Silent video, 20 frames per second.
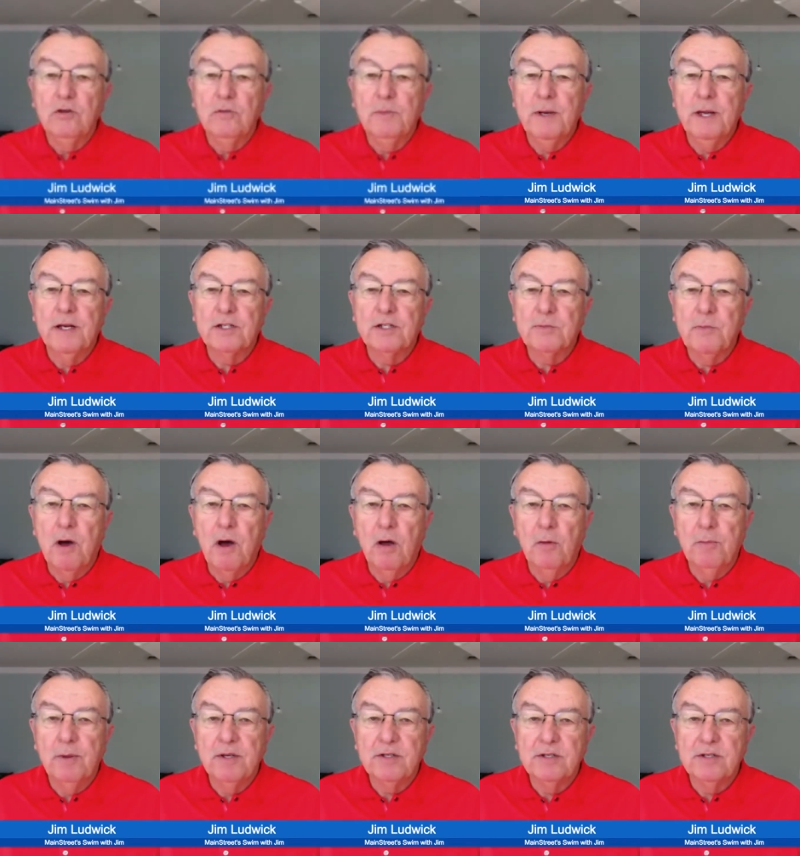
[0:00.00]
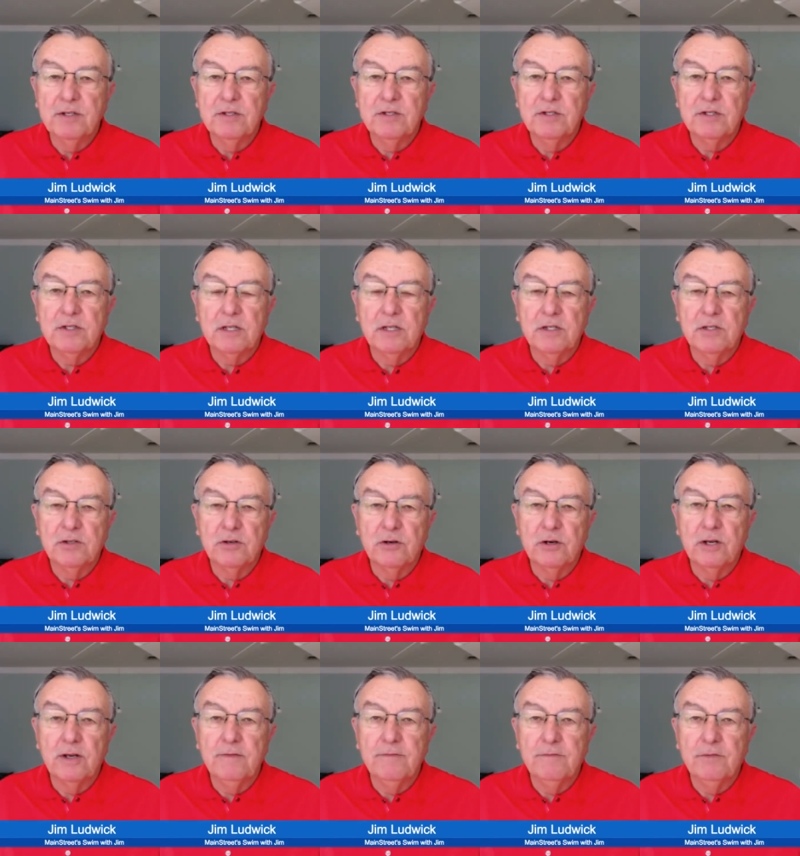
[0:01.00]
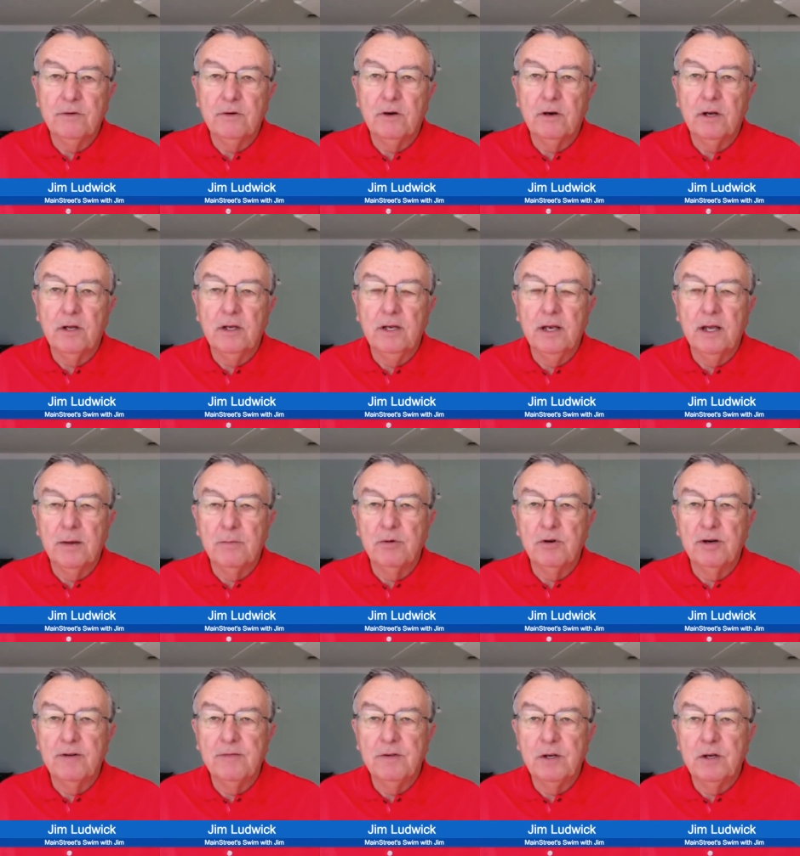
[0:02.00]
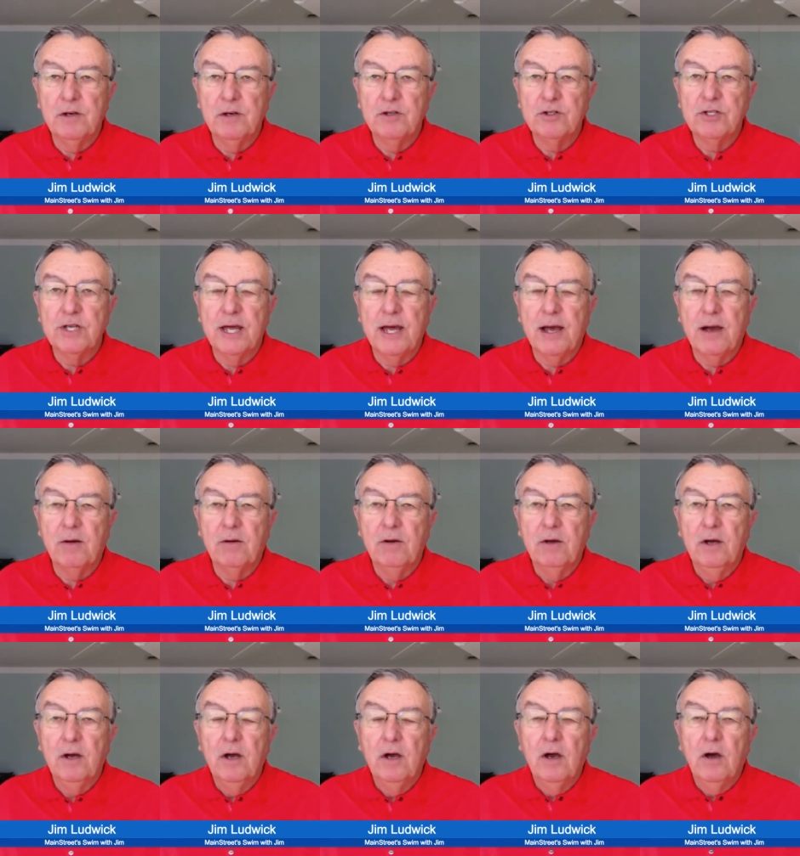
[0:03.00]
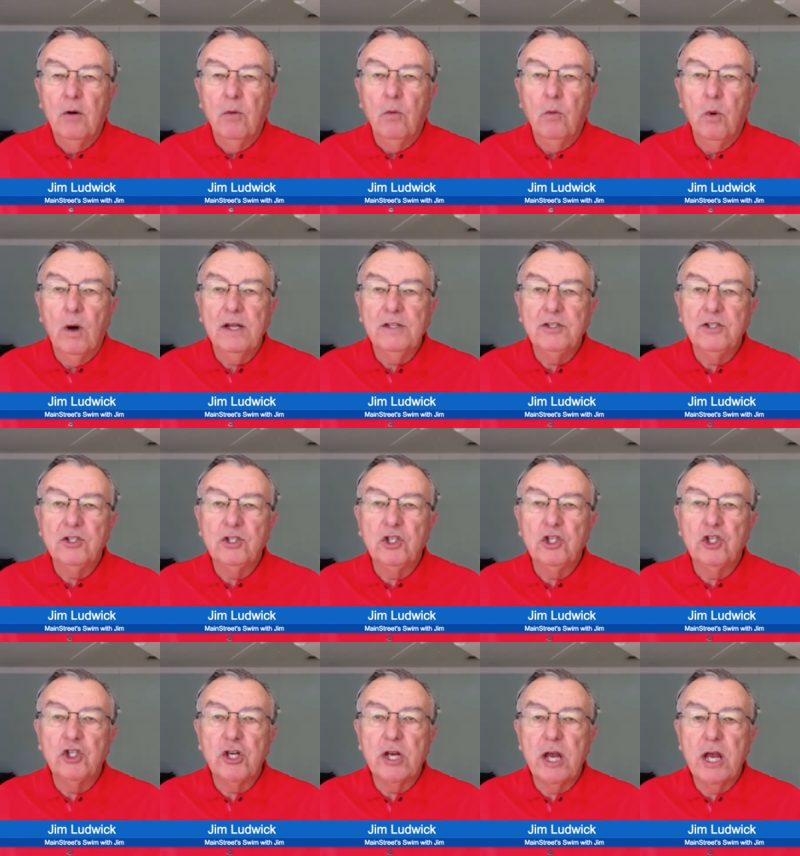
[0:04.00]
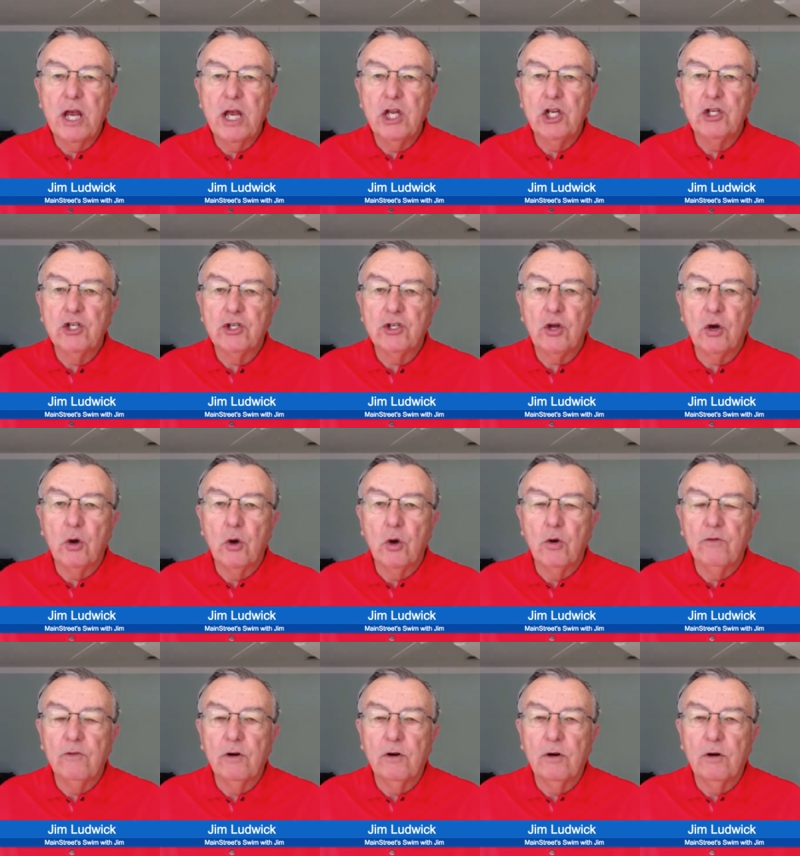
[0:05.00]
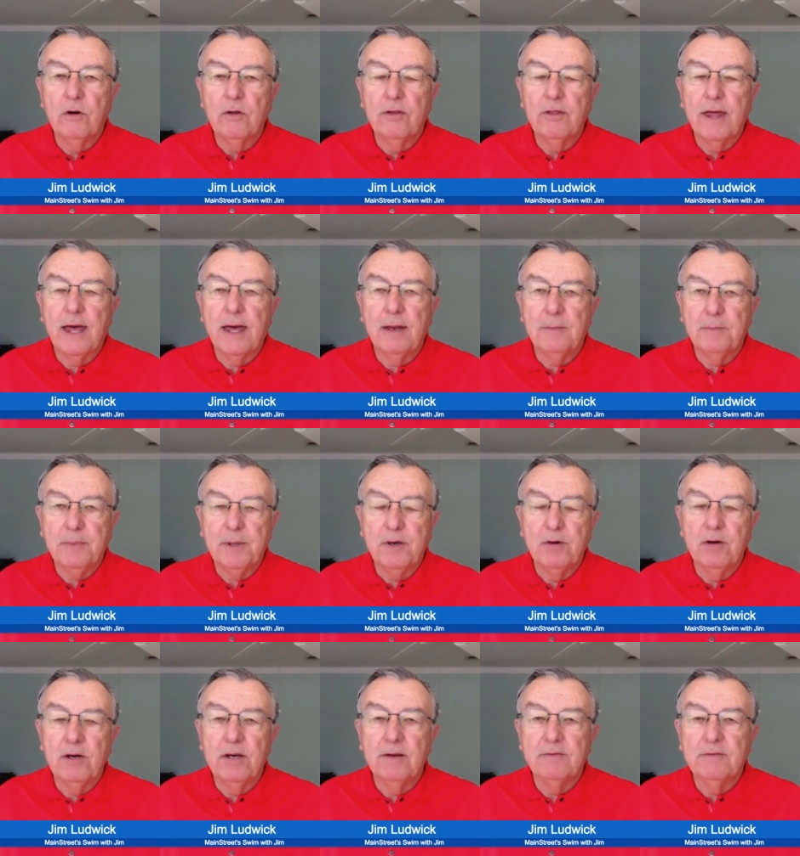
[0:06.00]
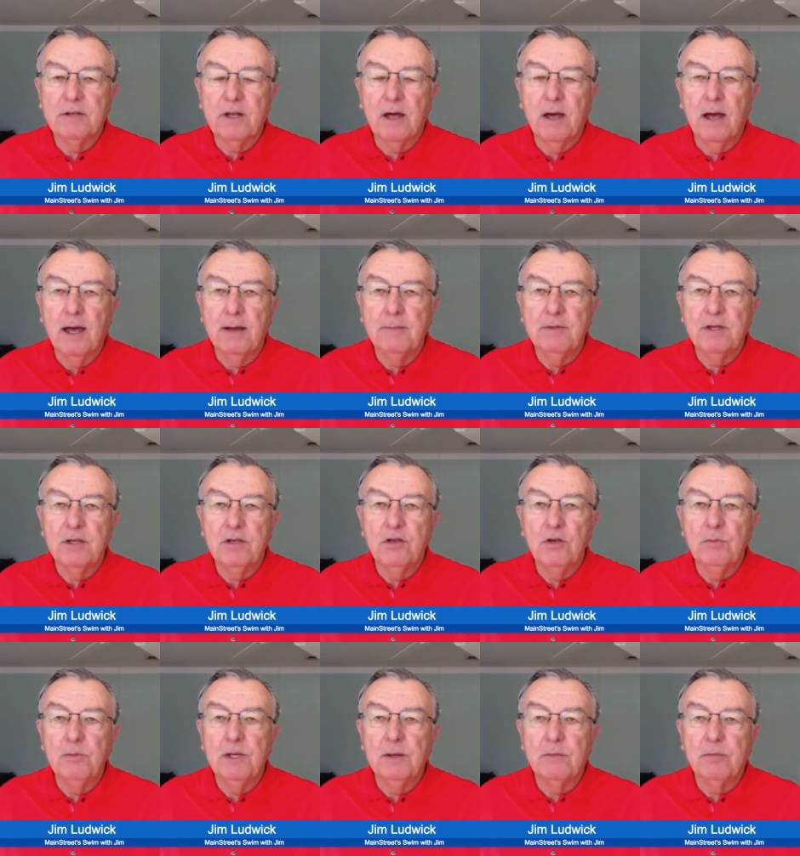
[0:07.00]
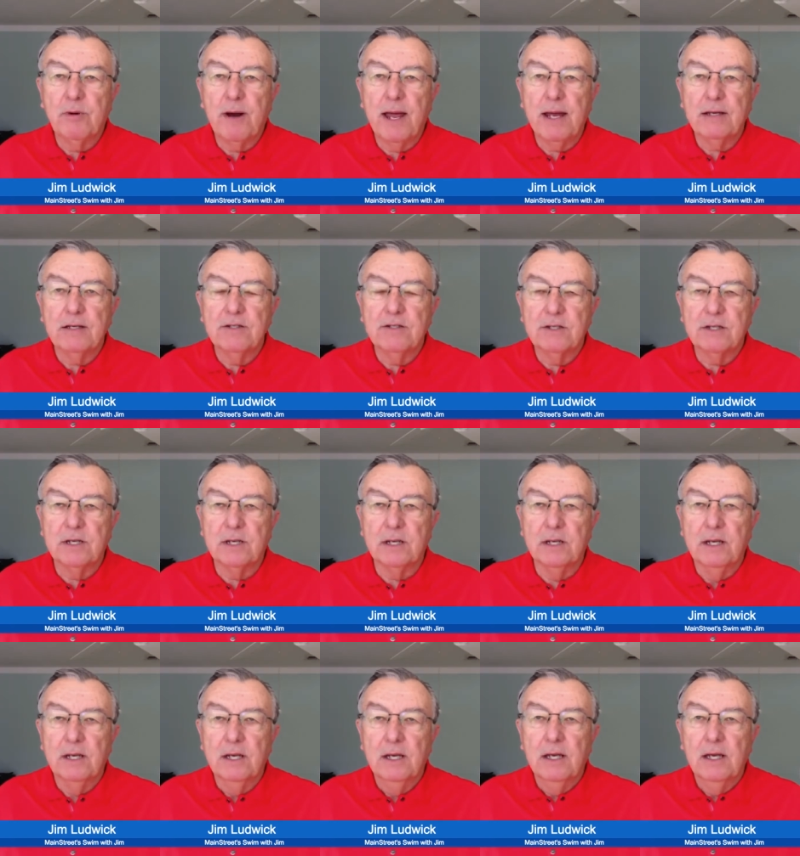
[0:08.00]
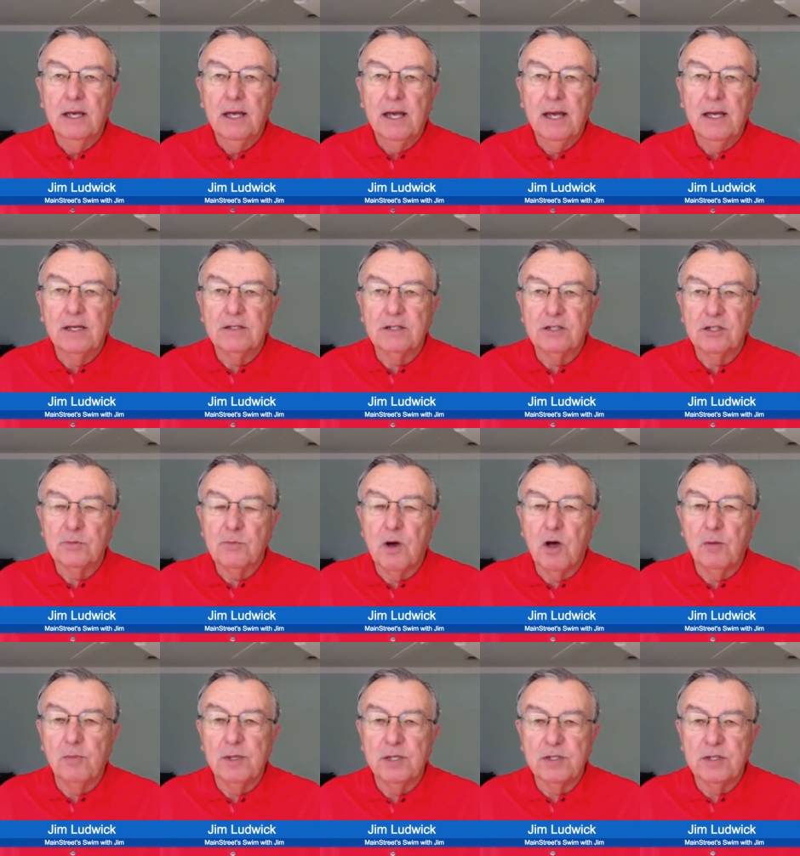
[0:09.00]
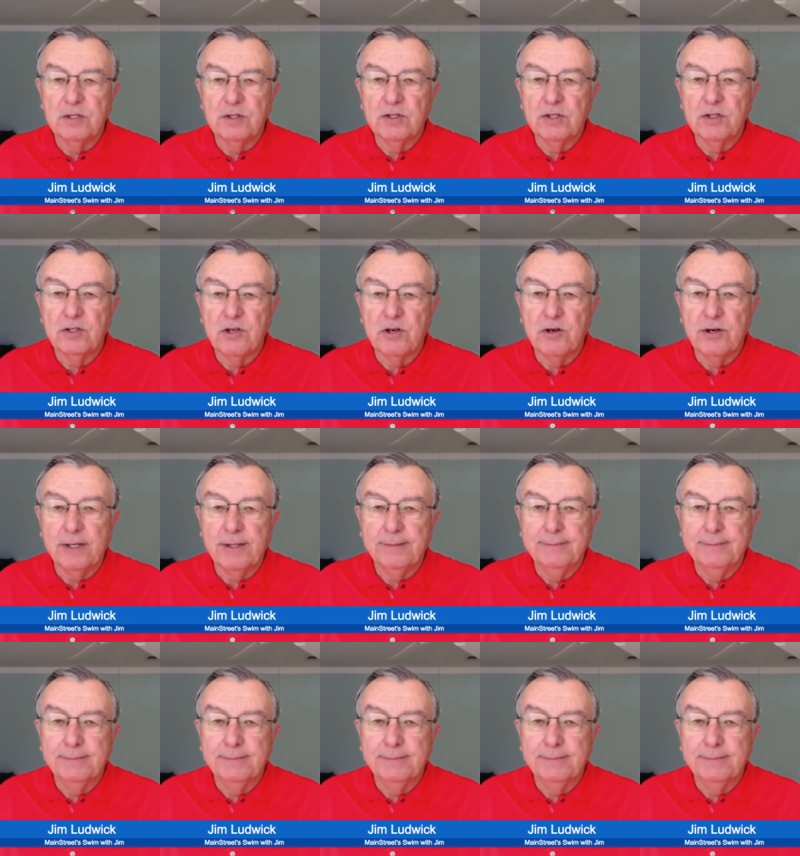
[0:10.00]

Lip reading: been a small business attorney for a number of years now. What's changed over that period of time that you've been practicing as a small business attorney?